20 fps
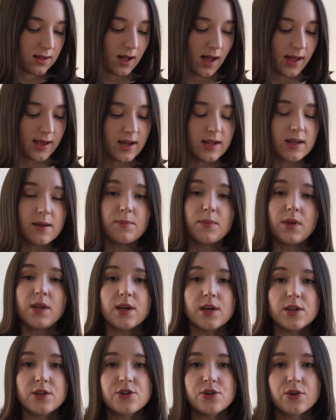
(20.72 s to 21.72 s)
I got a
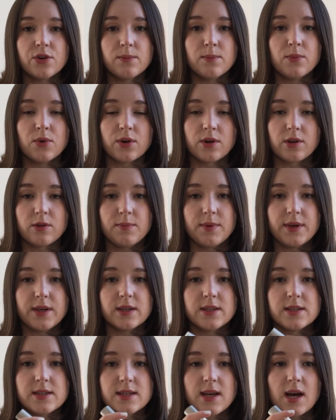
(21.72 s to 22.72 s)
miniature bottle
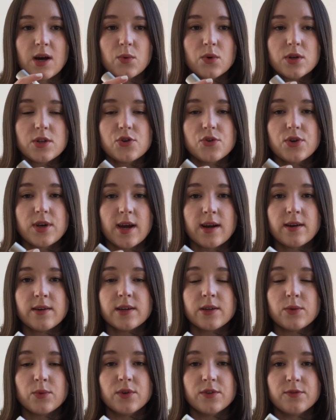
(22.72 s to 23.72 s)
because I want to
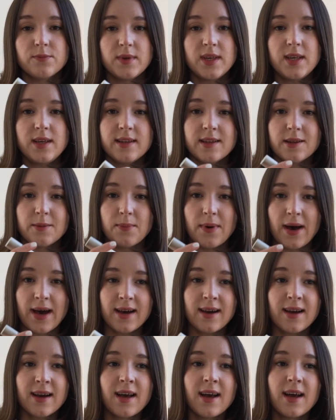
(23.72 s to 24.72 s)
carry it with me in a
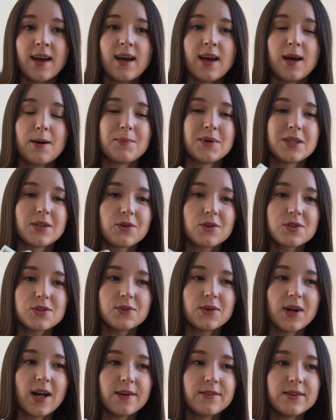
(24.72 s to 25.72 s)
bag, but
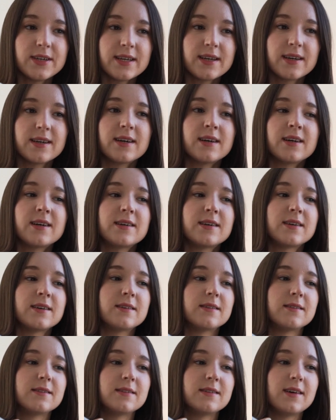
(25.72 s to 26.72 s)
also having
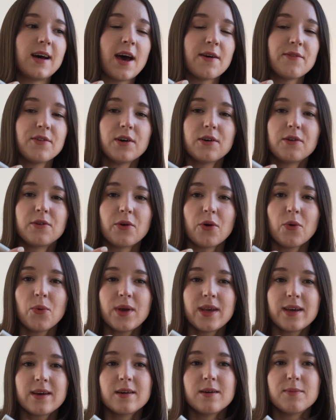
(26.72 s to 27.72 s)
a
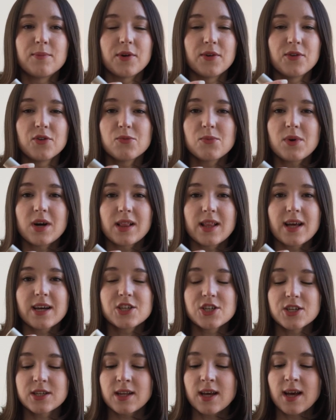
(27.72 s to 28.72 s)
ever-growing perfume
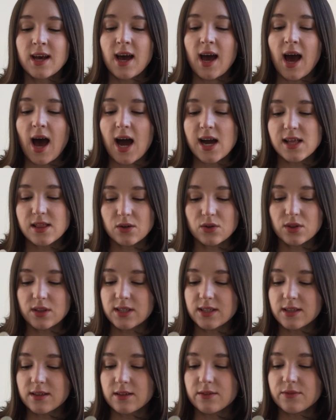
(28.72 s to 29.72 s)
collection, I thought
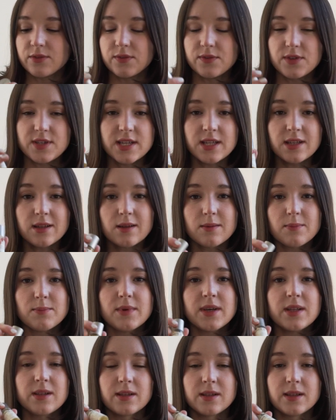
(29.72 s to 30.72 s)
that 15
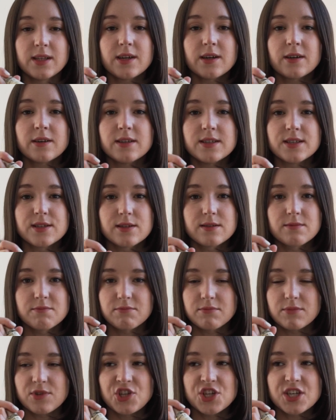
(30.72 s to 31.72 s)
milliliter is
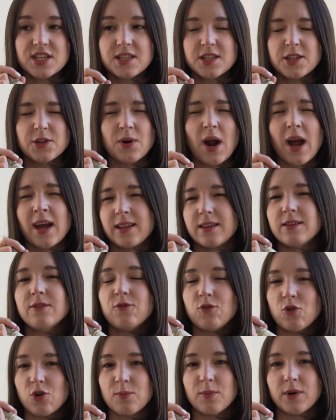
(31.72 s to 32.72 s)
just the right
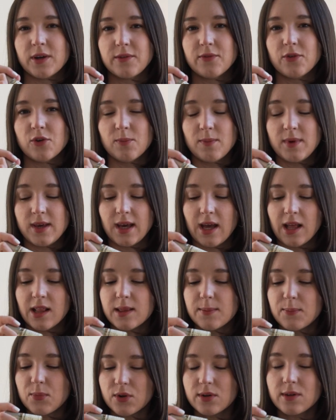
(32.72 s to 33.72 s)
format for me, and
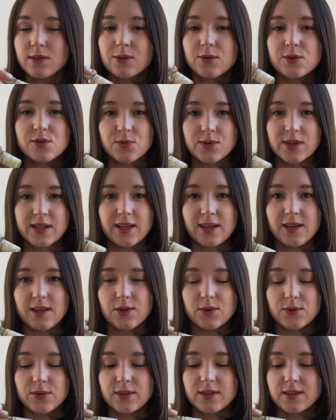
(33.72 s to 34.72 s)
the bottle looks really
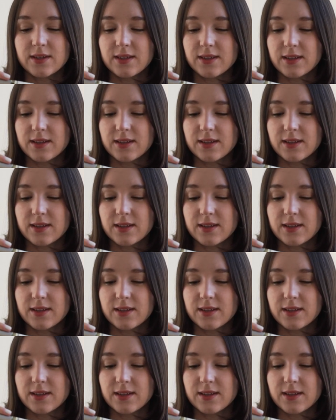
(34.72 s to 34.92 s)
cute.